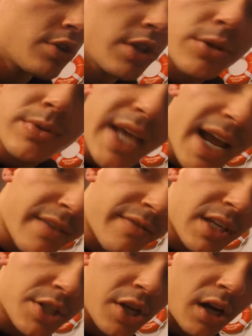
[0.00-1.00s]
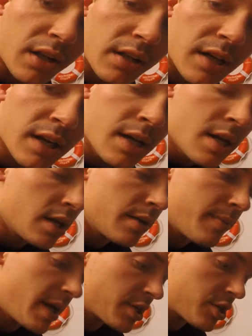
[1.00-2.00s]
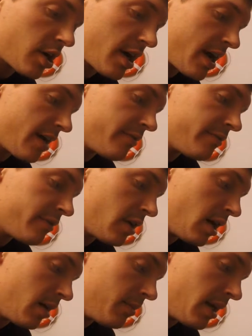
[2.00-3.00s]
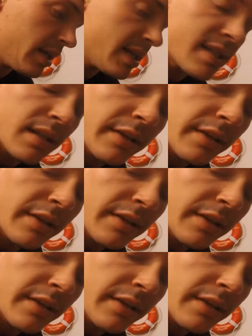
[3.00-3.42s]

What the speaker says: do 10 of each color, make sure I have at least a